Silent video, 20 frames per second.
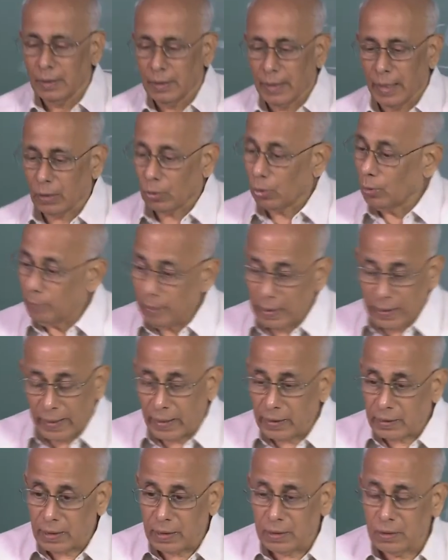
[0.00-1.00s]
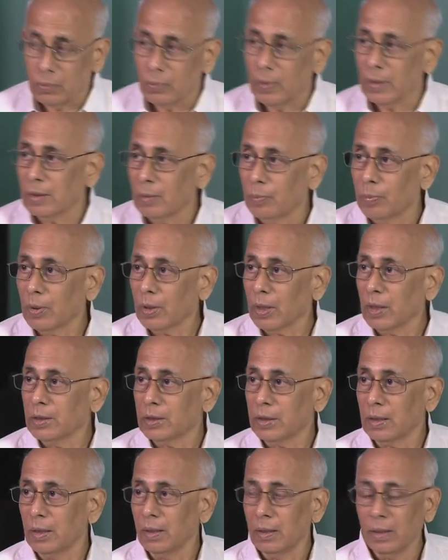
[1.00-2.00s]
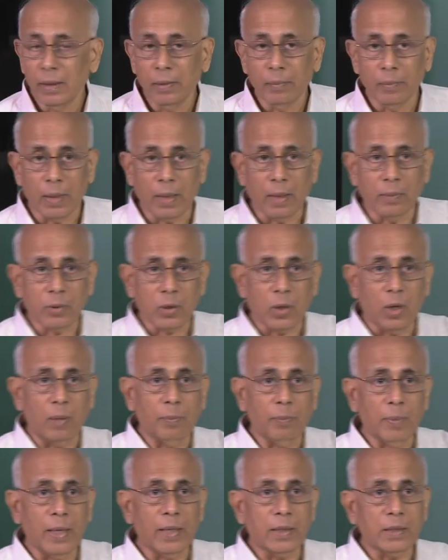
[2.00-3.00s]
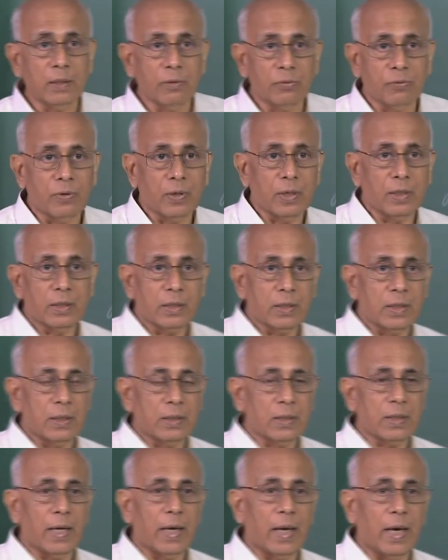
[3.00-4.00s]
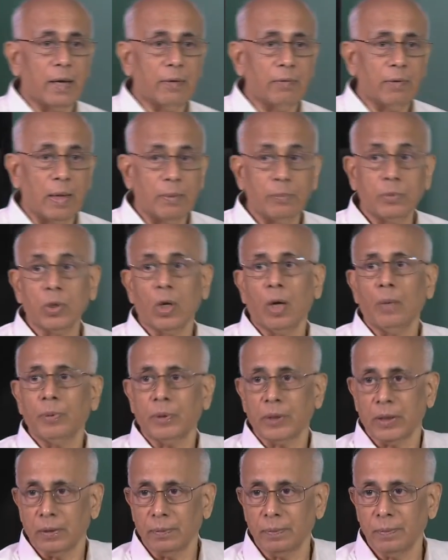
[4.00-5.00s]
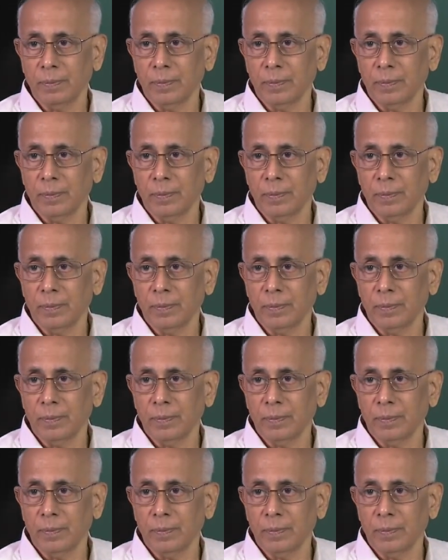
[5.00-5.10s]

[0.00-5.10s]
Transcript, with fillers: There could be cases where the potential becomes complex if for instance I have absorption